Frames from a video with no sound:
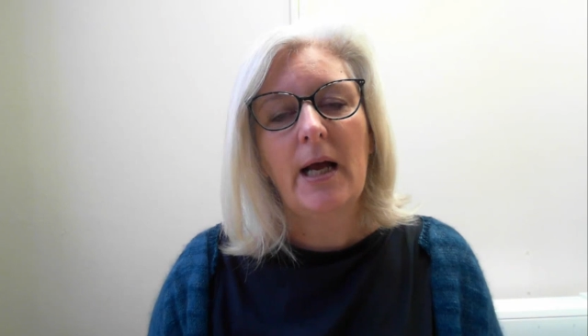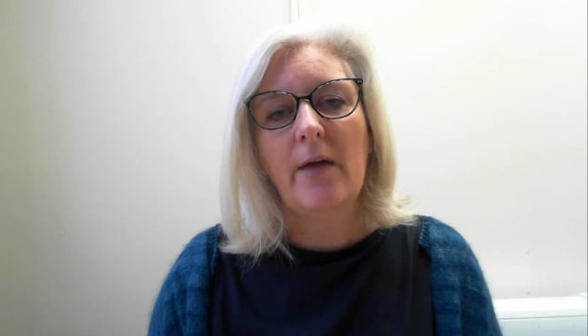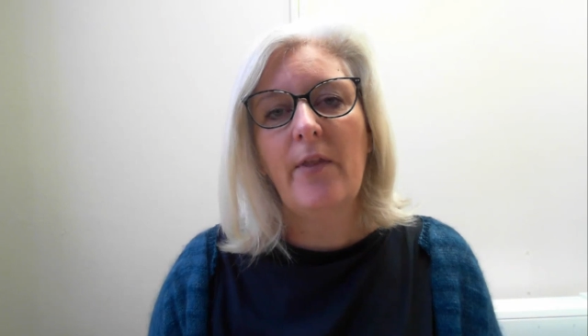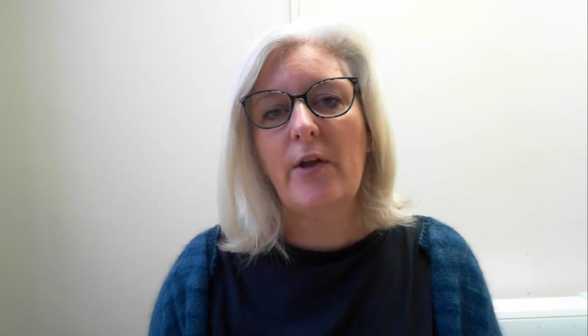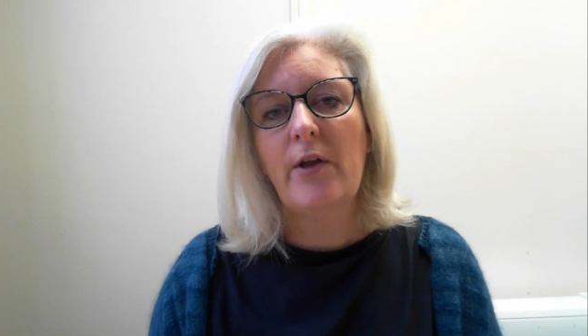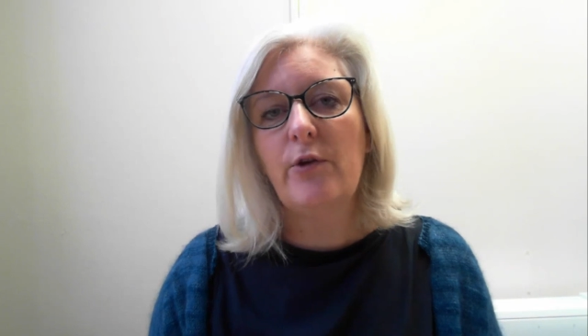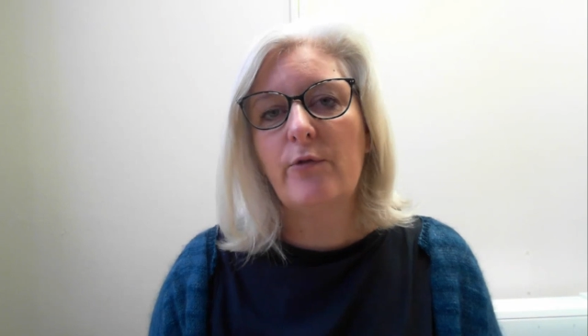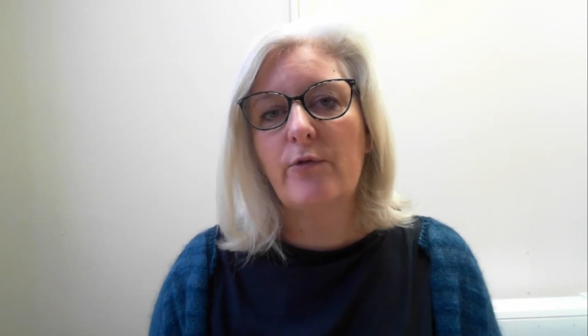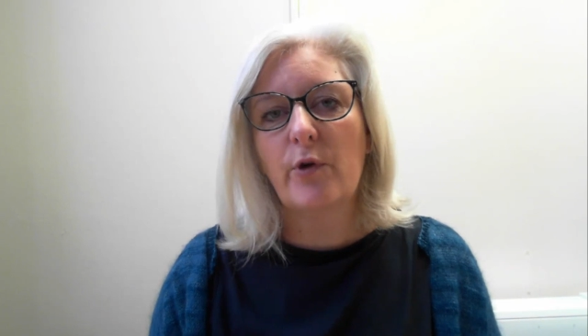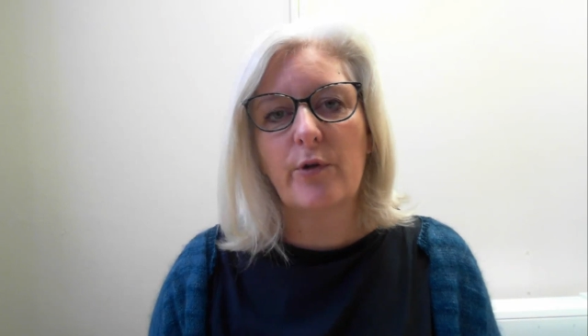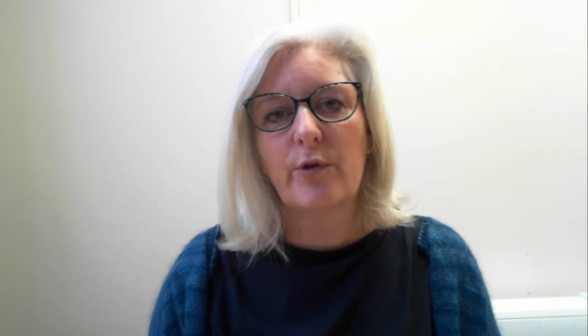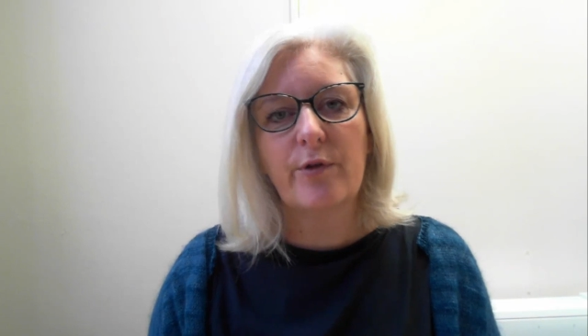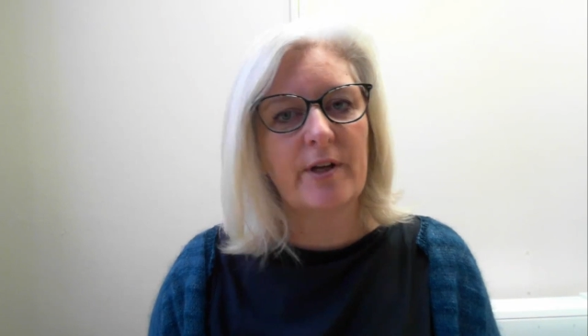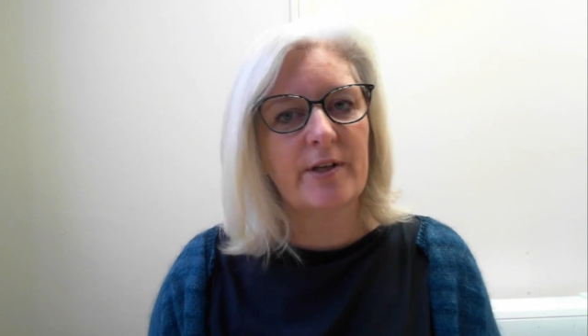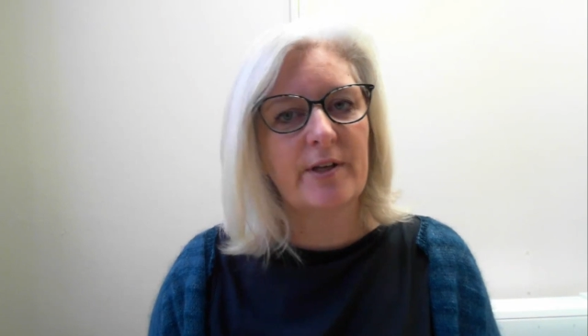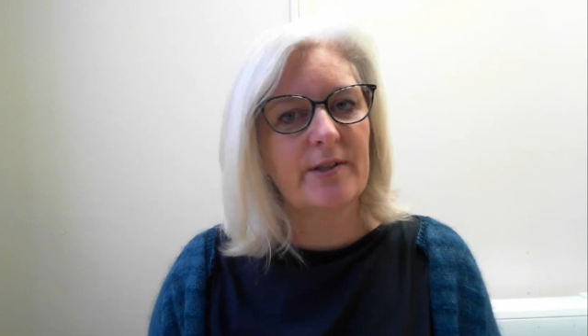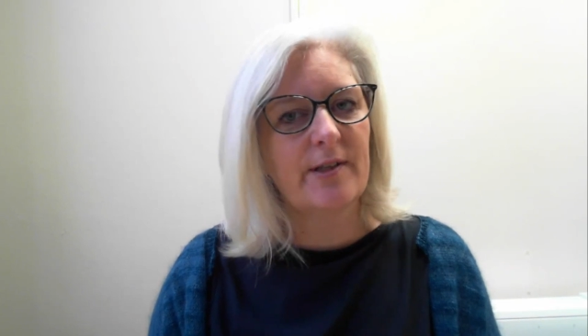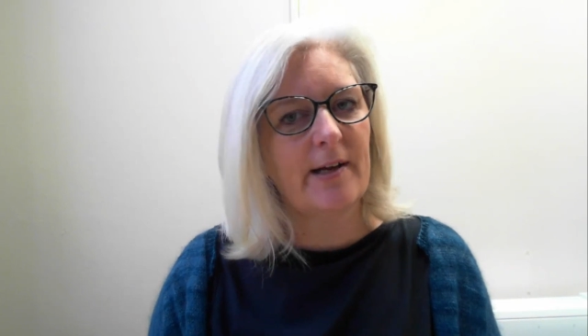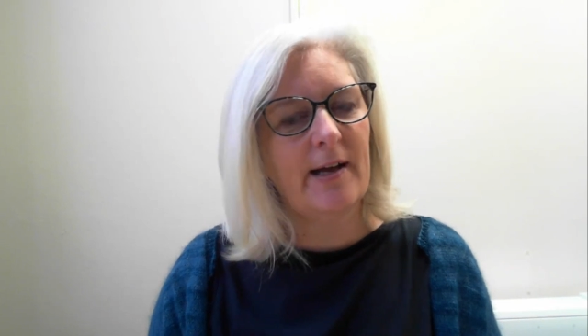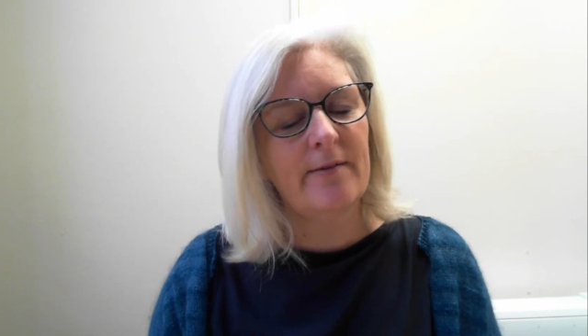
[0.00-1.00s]
and then you've got
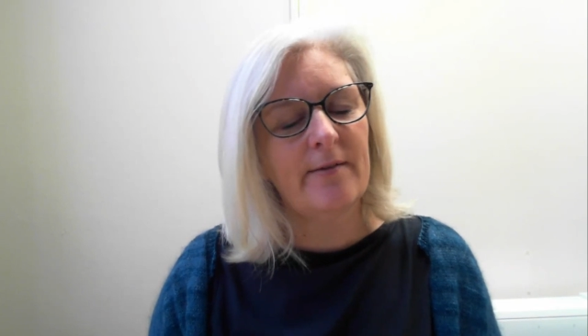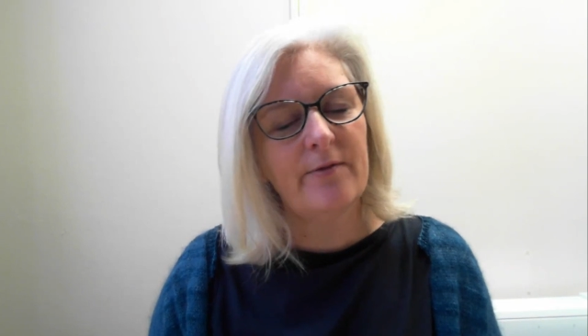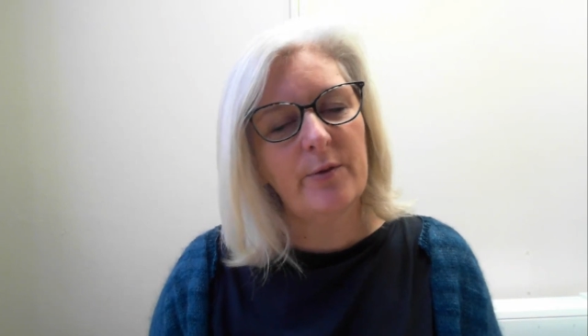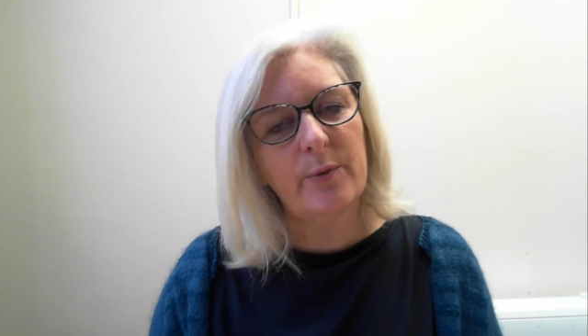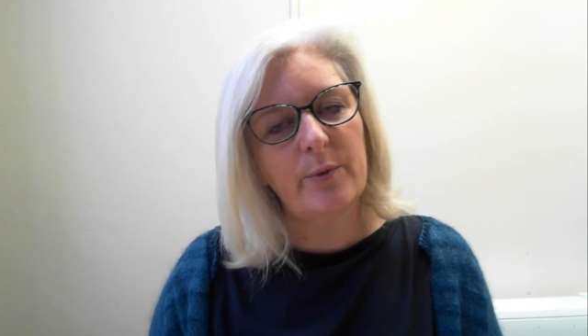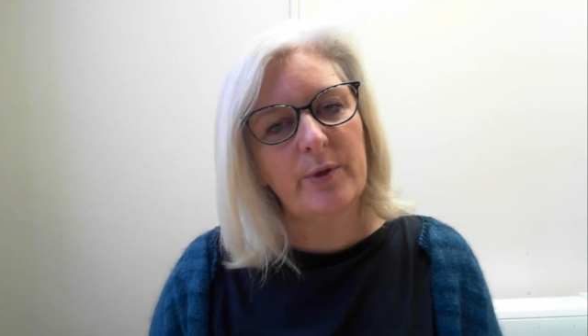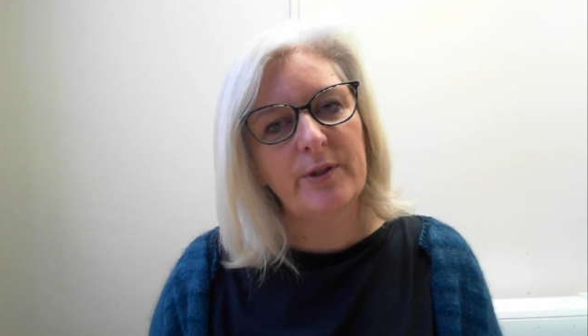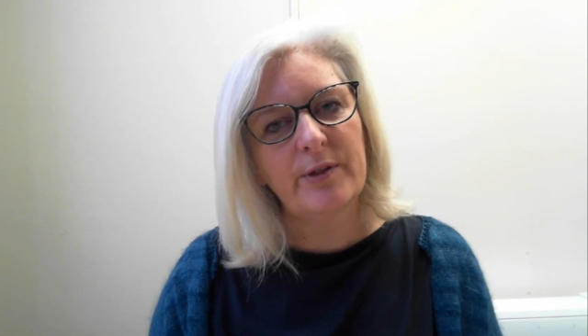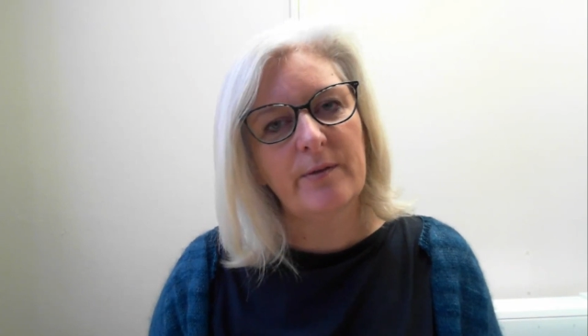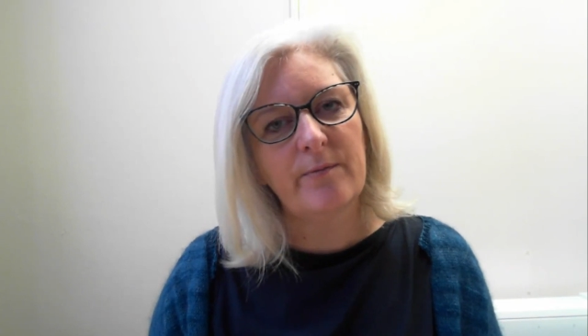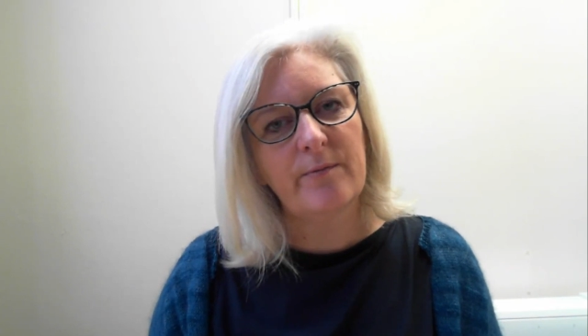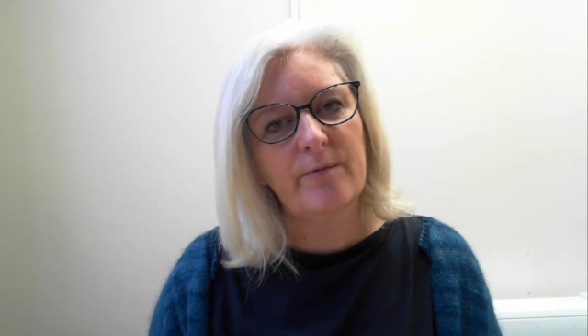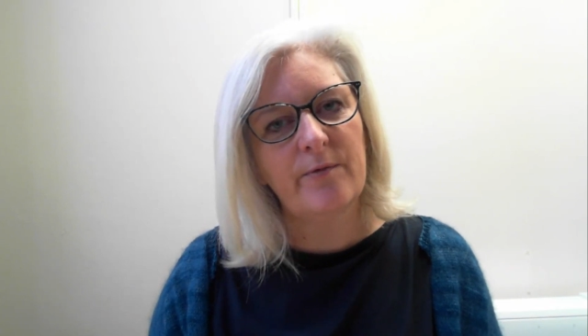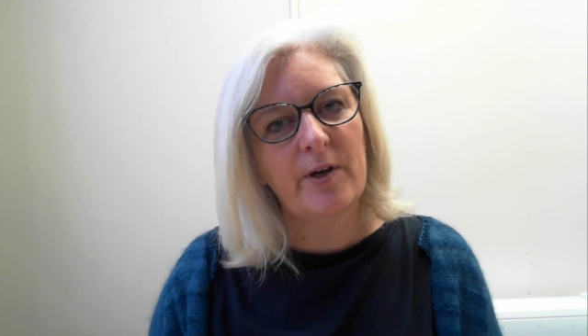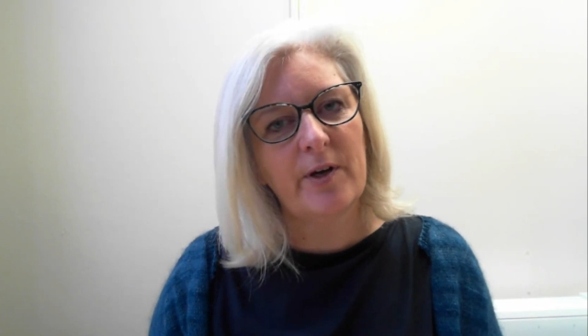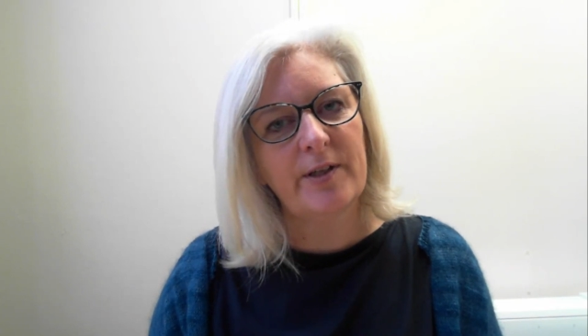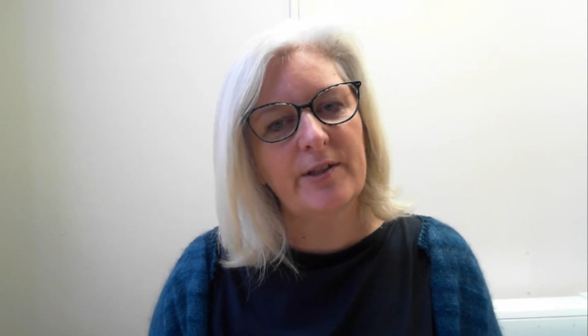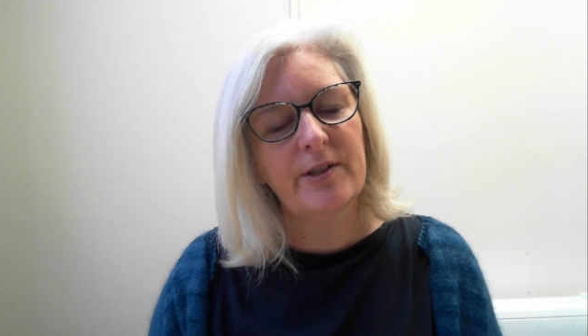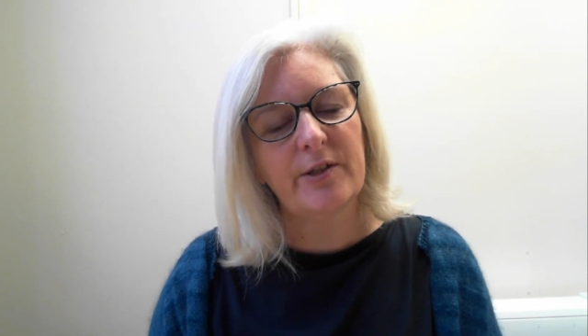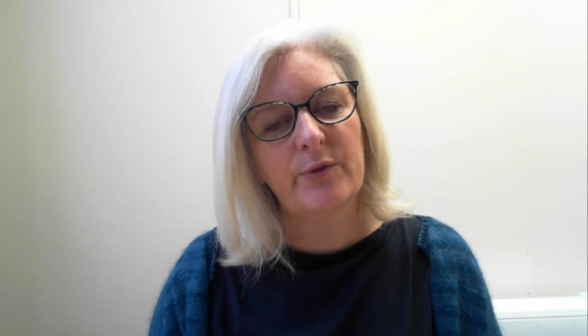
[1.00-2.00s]
things like Everyone's
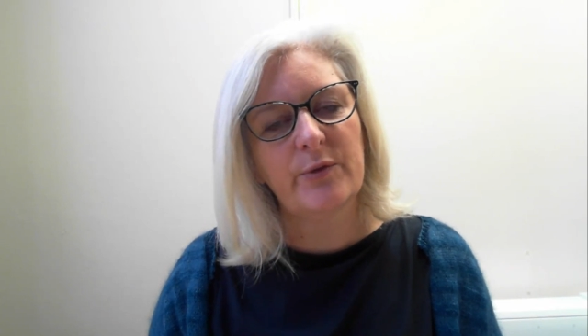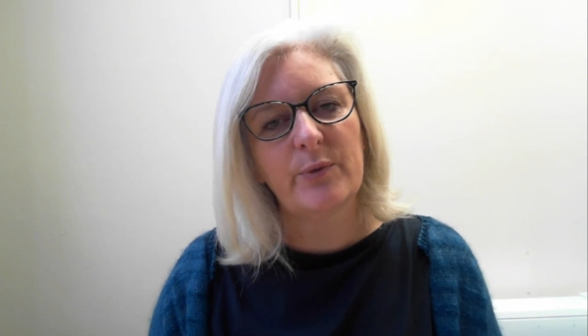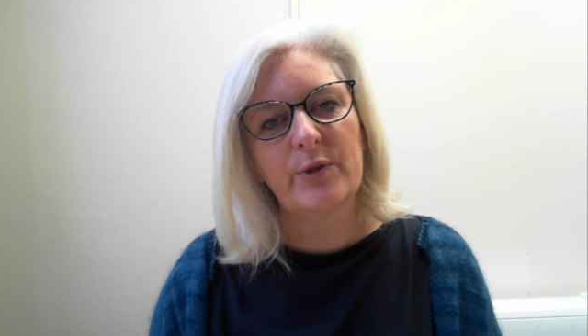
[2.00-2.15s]
Invited,